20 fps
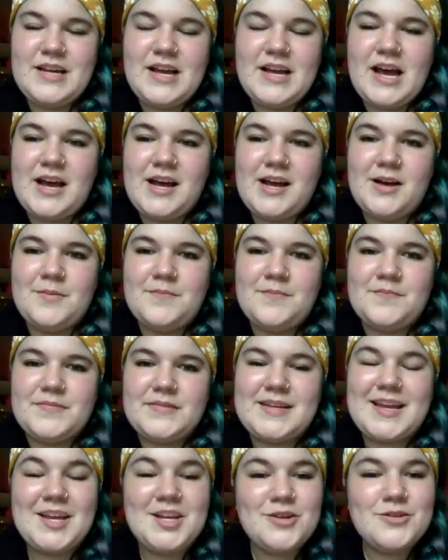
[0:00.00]
Um,
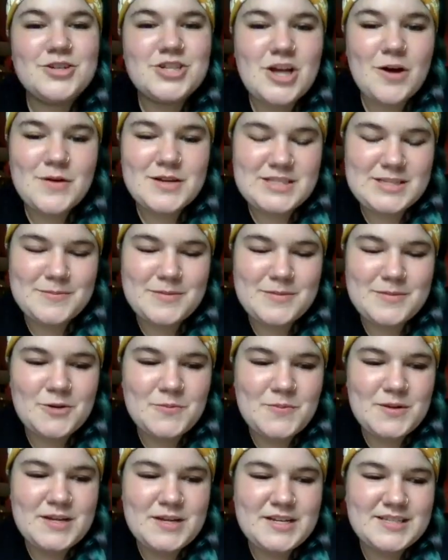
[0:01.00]
can you show us some of
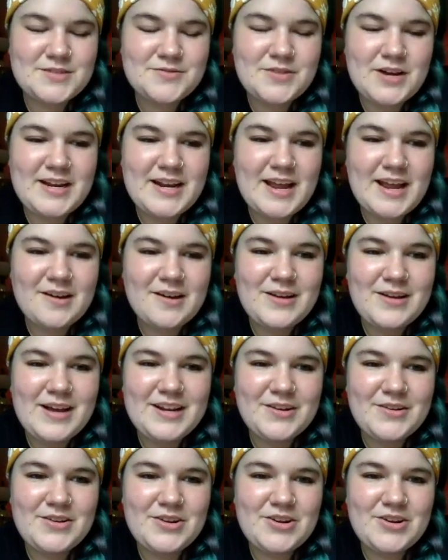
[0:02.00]
your pieces right now? I
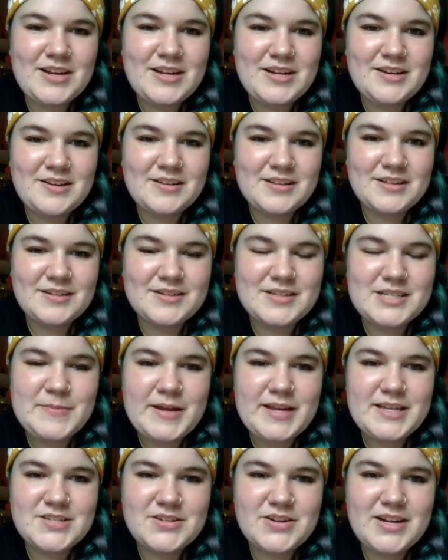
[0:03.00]
know you're in your little
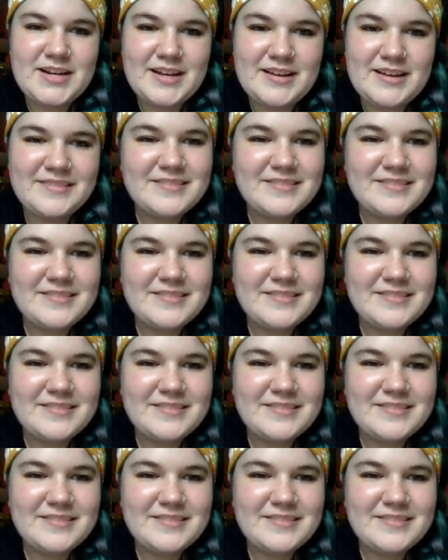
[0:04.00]
space right now.